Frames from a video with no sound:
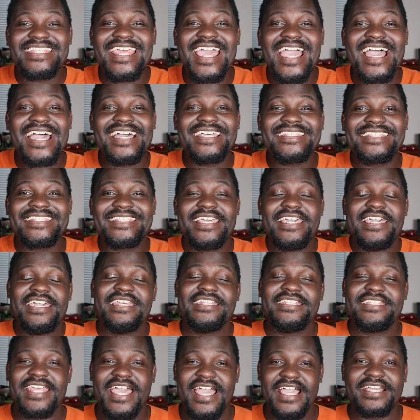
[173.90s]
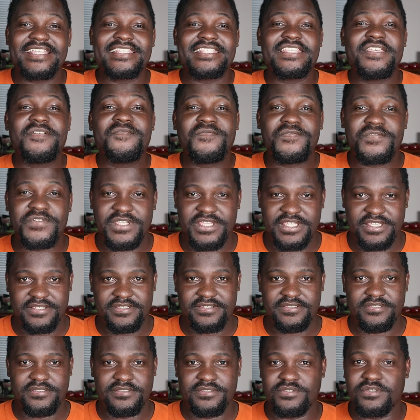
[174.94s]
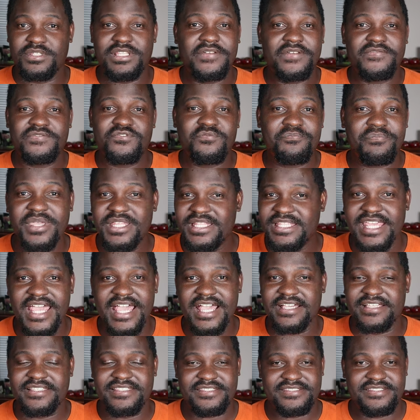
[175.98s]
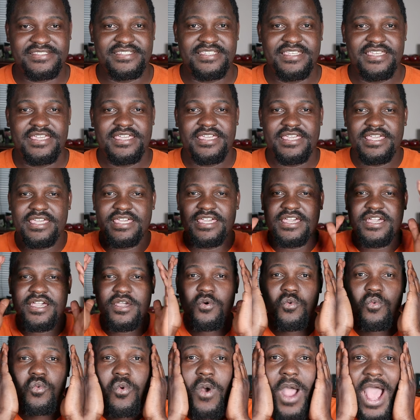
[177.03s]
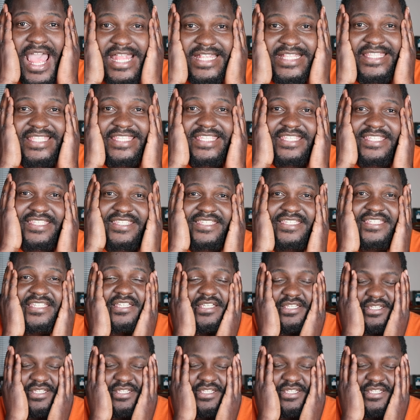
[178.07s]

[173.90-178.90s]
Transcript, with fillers: Tax, tax free. Don't have to pay tax. What?